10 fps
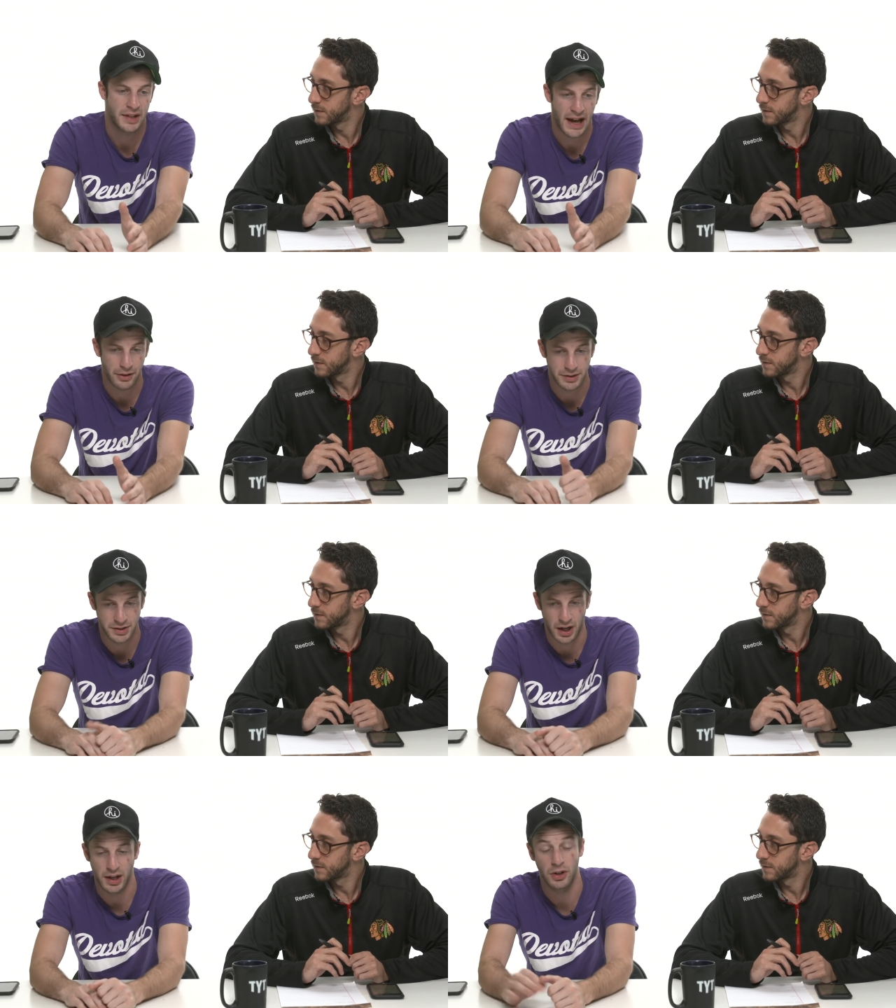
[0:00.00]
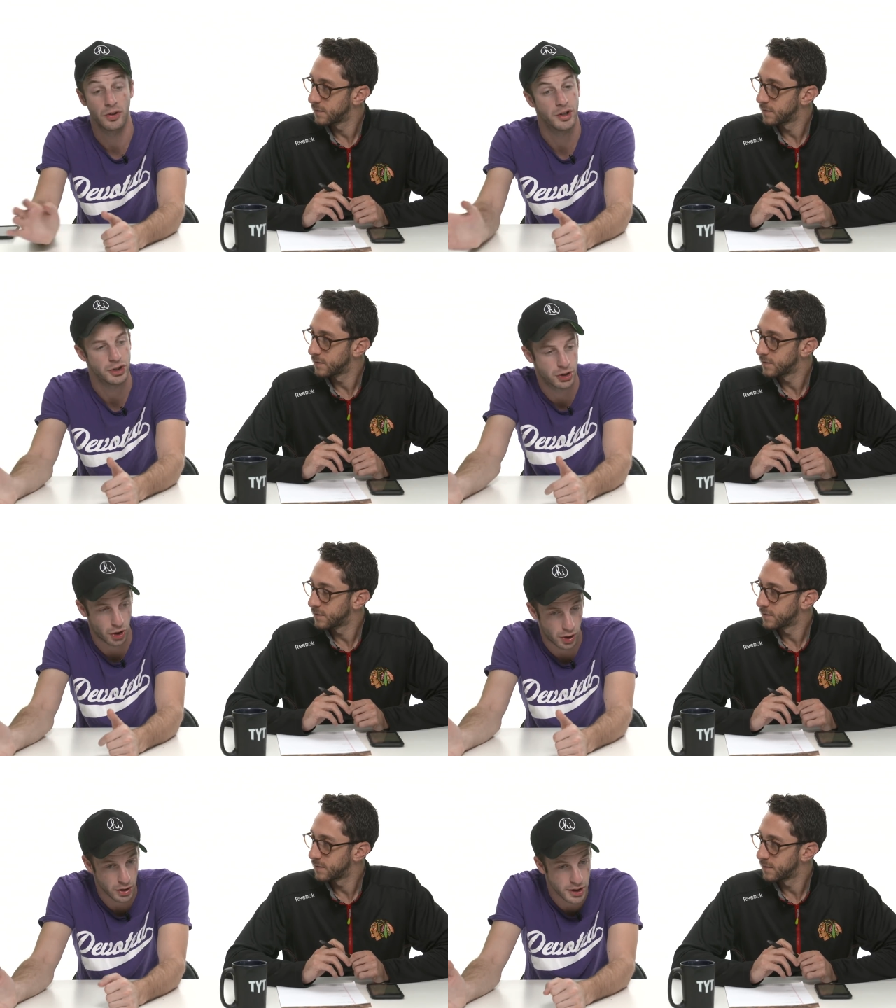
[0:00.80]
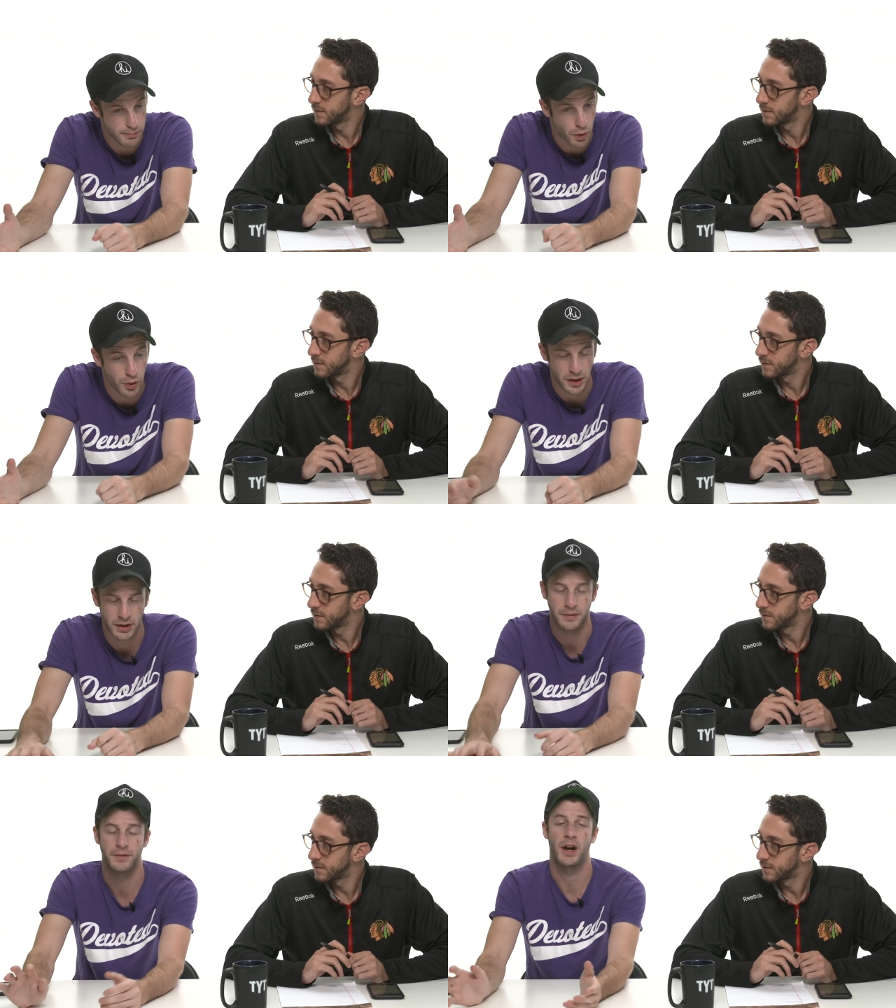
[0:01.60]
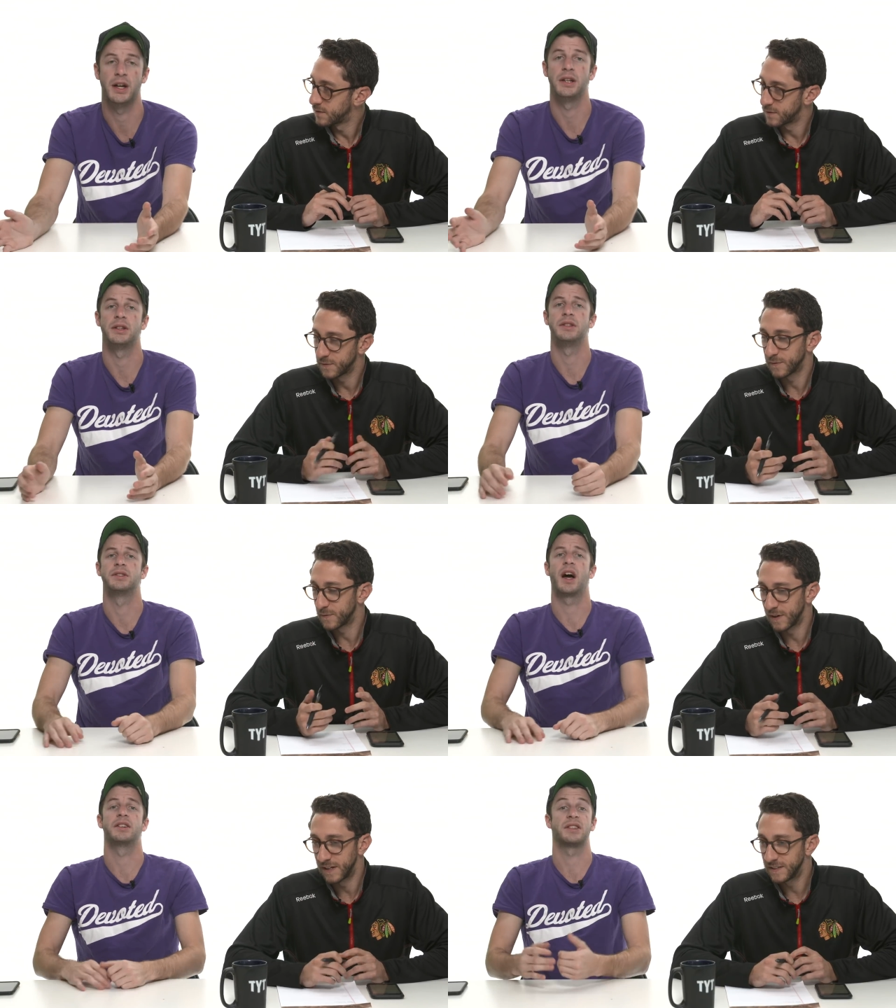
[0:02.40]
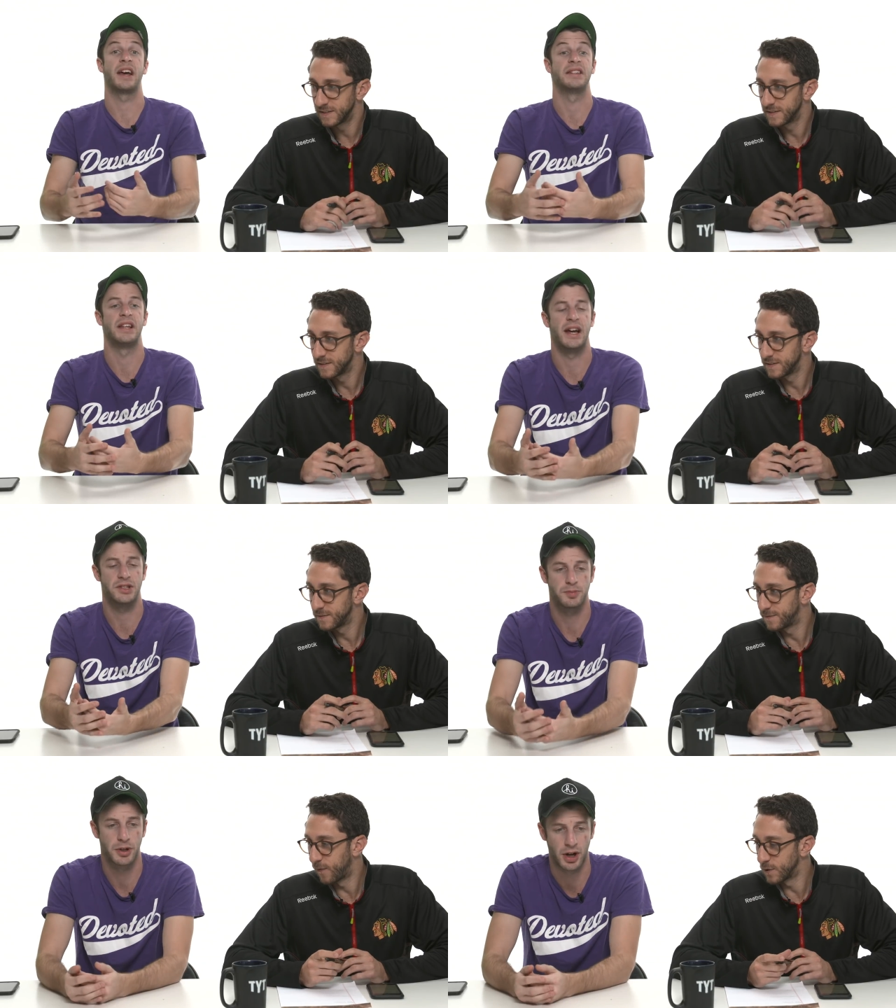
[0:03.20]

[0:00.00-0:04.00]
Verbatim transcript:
Speaker 1: Dallas Keuchel and Charlie Morton, finding these right. guys and Lance McCullers.